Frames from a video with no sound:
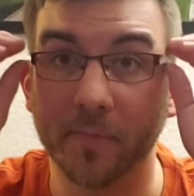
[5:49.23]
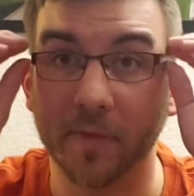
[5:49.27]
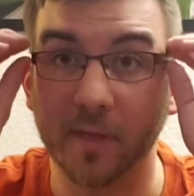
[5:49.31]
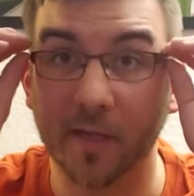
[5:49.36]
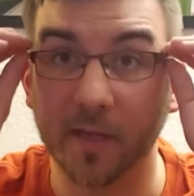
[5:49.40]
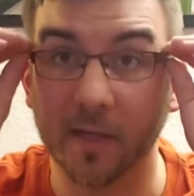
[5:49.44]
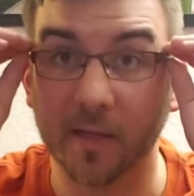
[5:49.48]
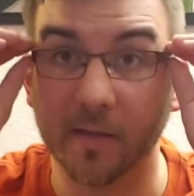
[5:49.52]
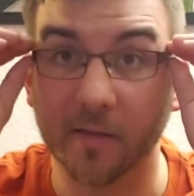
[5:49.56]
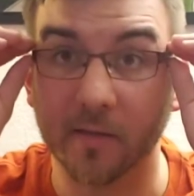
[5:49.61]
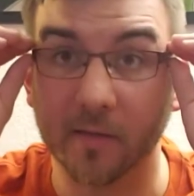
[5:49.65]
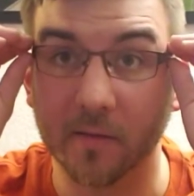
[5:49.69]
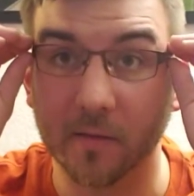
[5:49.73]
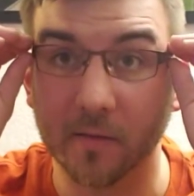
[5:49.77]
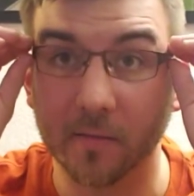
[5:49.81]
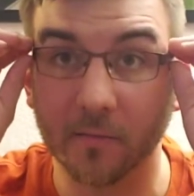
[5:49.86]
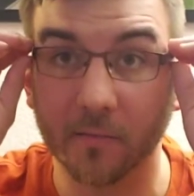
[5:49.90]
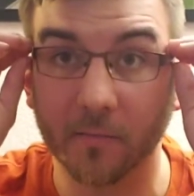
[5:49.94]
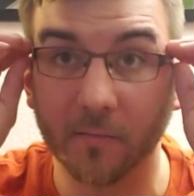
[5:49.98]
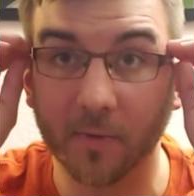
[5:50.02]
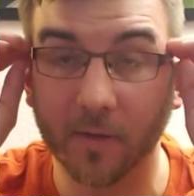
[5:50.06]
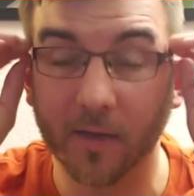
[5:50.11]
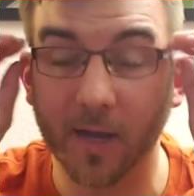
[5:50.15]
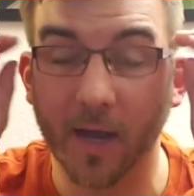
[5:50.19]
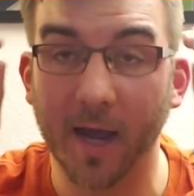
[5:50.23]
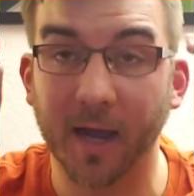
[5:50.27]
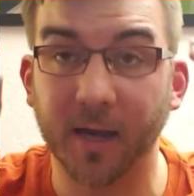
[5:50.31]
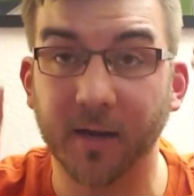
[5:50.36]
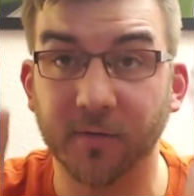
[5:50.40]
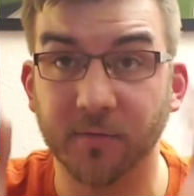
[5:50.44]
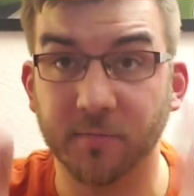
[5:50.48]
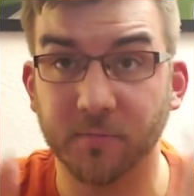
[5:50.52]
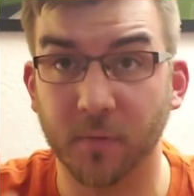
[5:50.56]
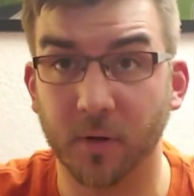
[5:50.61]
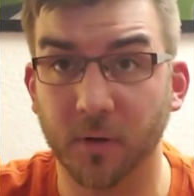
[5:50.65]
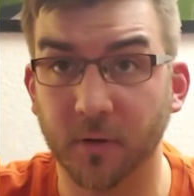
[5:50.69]
is kind
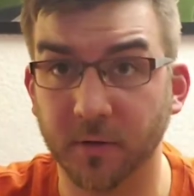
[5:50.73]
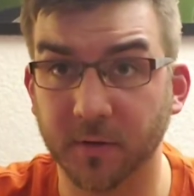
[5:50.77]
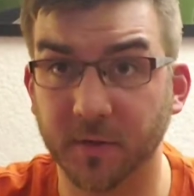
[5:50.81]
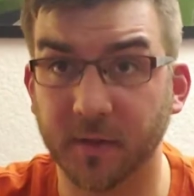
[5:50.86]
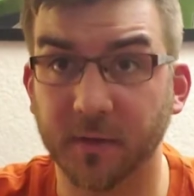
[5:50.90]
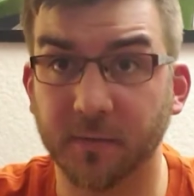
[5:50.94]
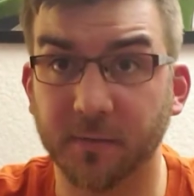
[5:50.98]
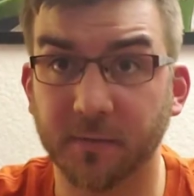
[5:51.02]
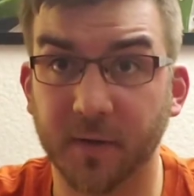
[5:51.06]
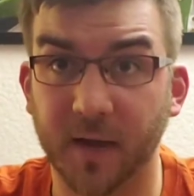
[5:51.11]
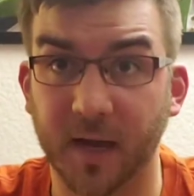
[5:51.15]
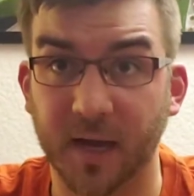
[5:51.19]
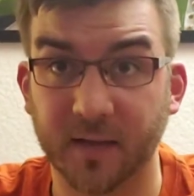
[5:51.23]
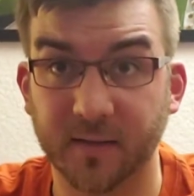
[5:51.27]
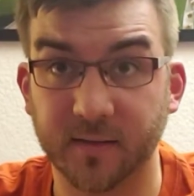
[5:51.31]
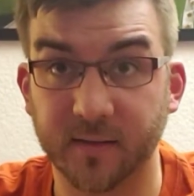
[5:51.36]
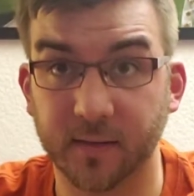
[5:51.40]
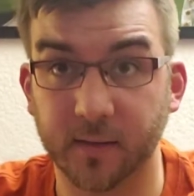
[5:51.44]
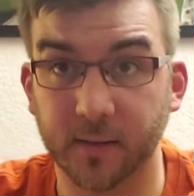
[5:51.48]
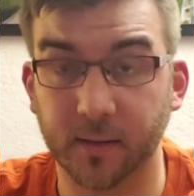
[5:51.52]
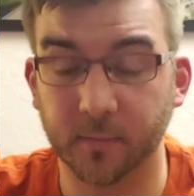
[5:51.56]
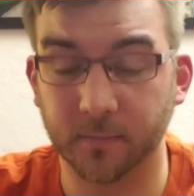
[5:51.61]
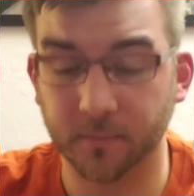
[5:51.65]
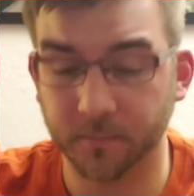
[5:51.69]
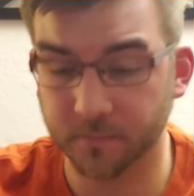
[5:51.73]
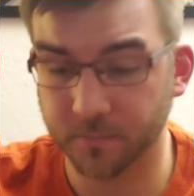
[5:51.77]
of multifaceted.